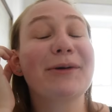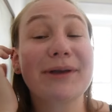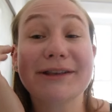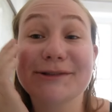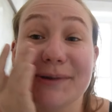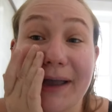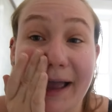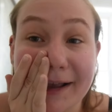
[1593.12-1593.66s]
Okay,
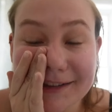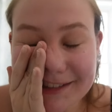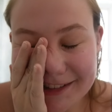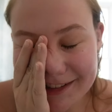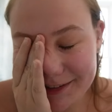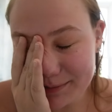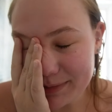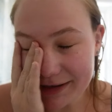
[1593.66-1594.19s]
so I
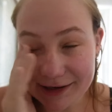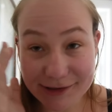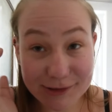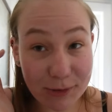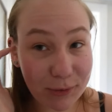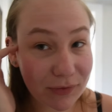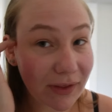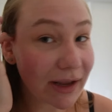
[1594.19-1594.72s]
accidentally. Oh my god, it's
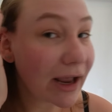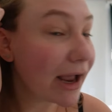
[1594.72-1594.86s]
a whole thing.